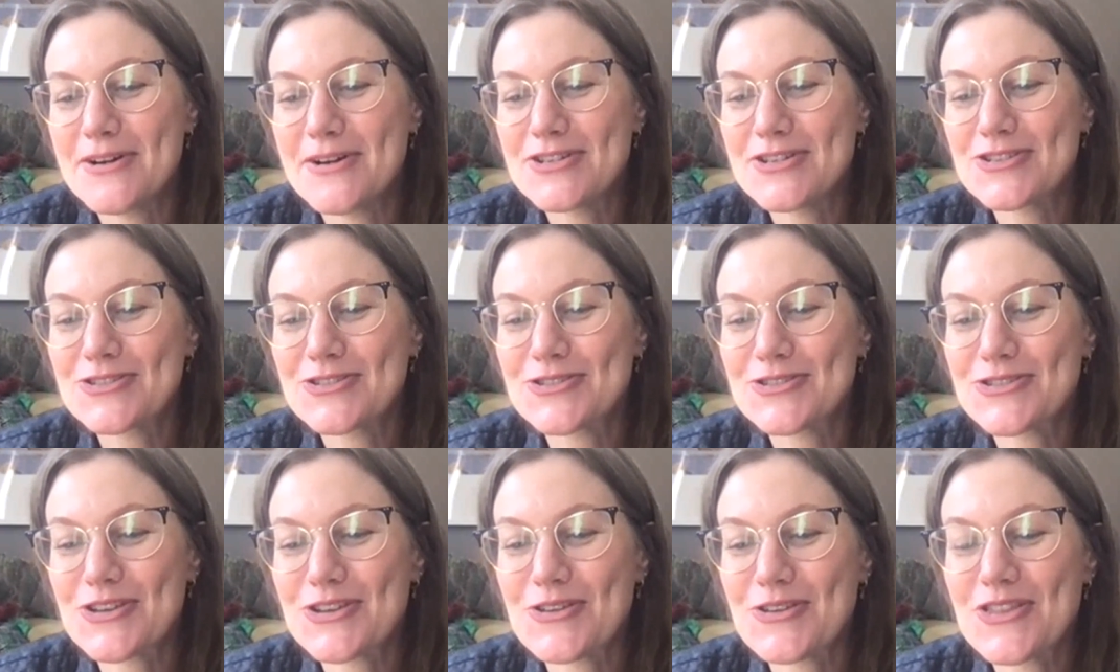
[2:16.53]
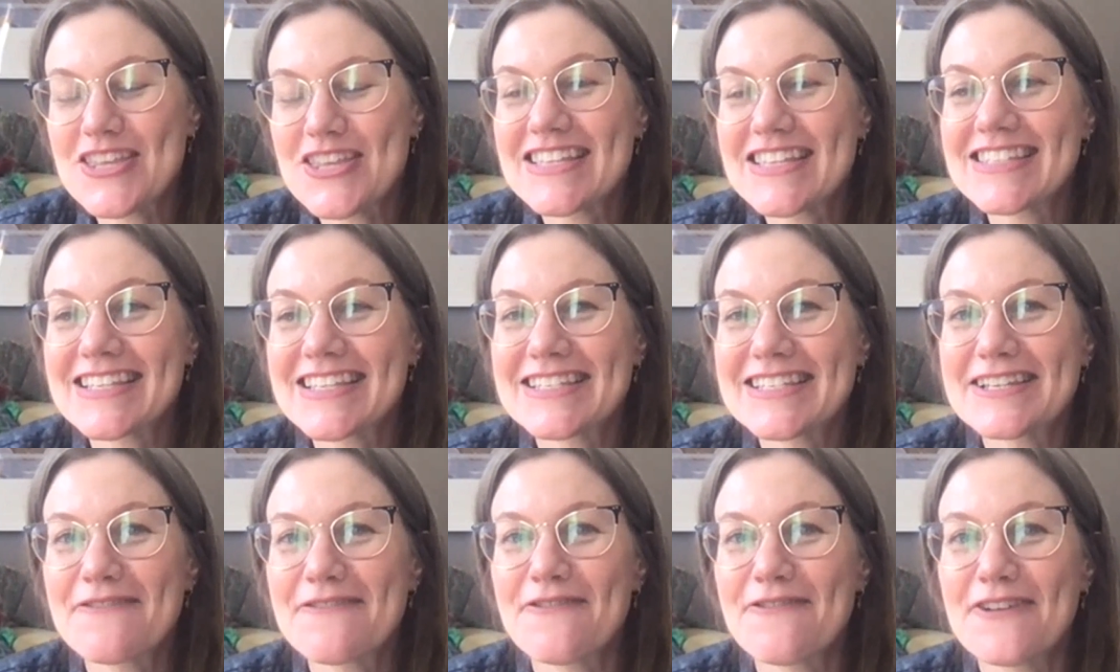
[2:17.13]
So this
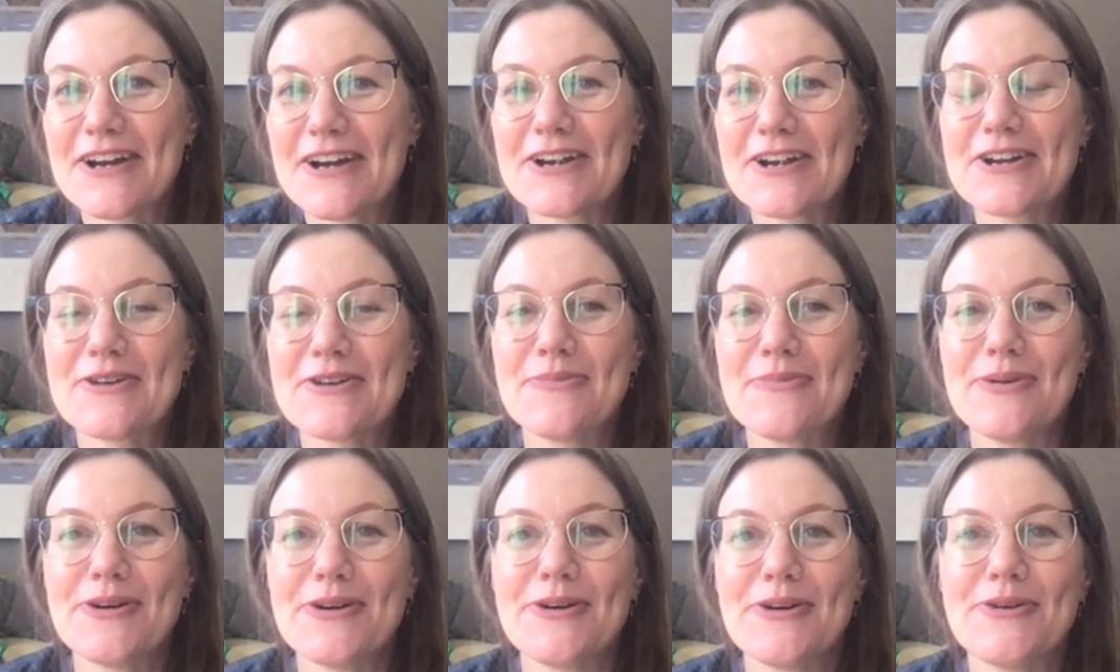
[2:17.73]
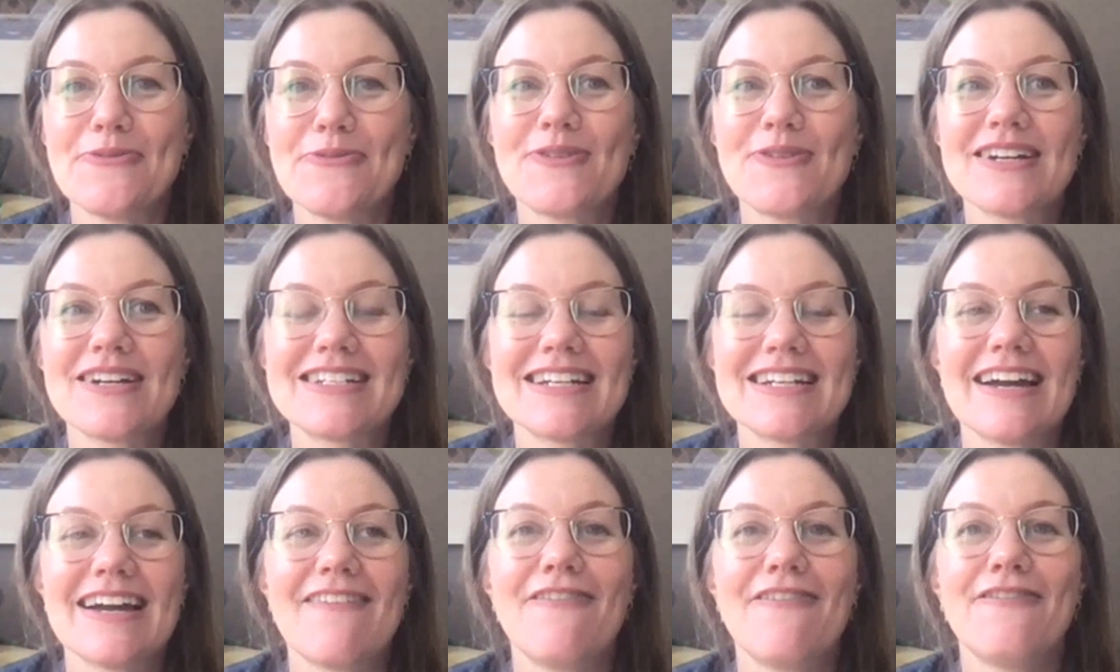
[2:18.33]
is a variable
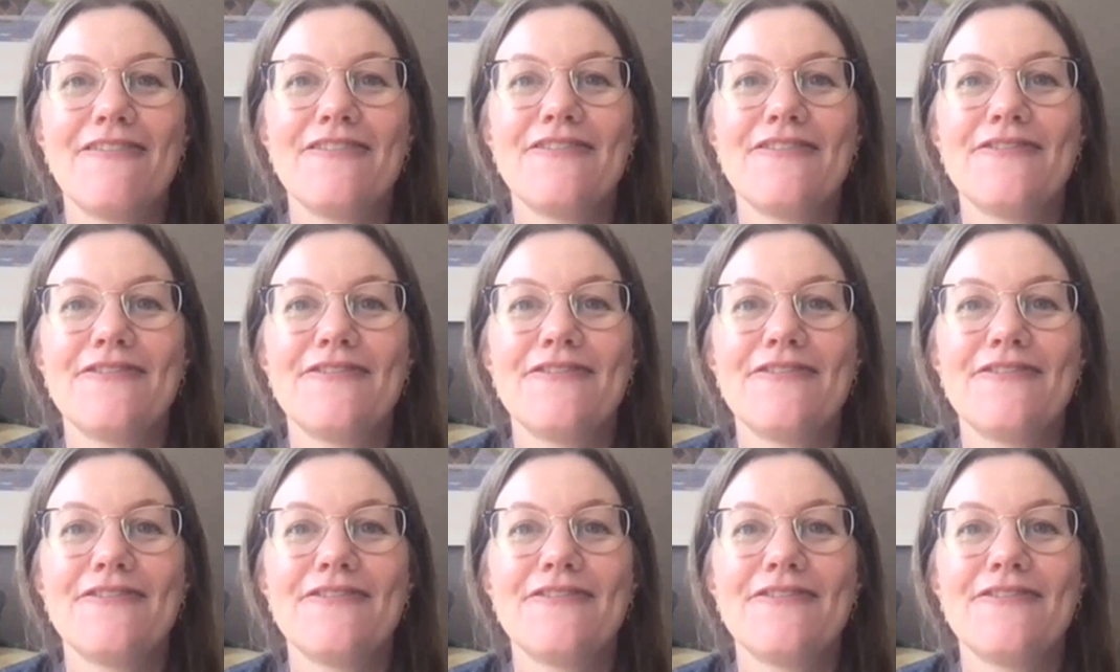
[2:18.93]
which I